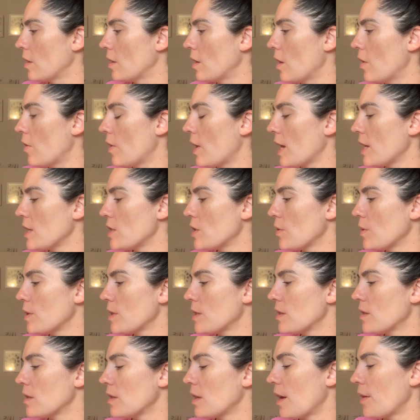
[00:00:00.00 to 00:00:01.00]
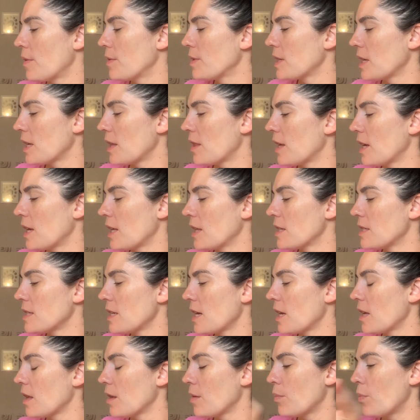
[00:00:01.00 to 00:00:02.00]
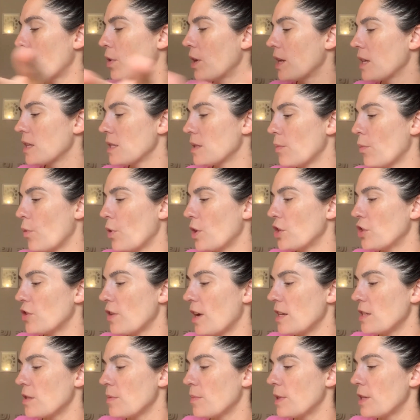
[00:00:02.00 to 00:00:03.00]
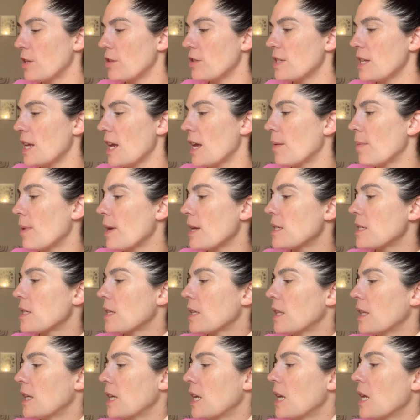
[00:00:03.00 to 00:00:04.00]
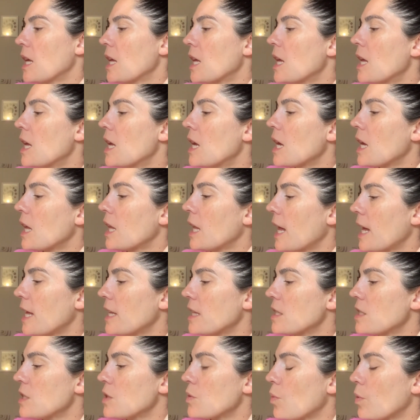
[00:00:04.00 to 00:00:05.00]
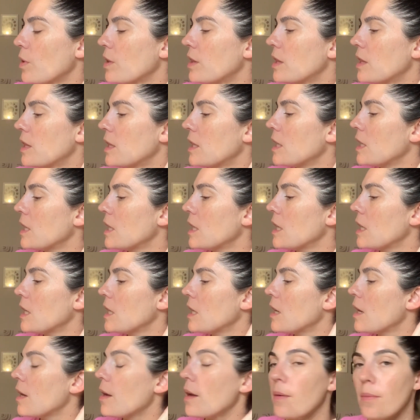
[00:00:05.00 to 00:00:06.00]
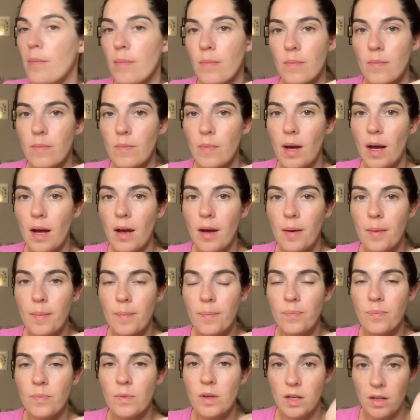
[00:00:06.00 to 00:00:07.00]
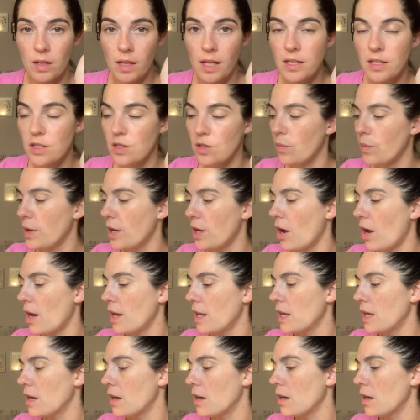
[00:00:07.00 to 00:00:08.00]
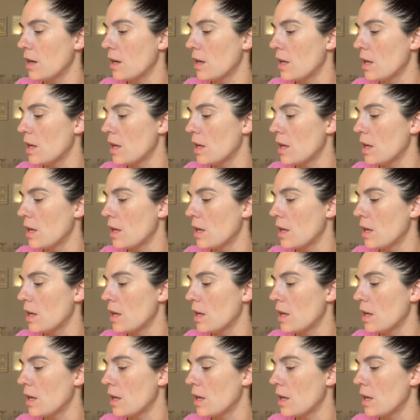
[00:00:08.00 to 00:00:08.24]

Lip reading: Okay, so I was like thinking a succulent pudding is a moisturizer, but they're saying basically cleanse with the cleanser we got here,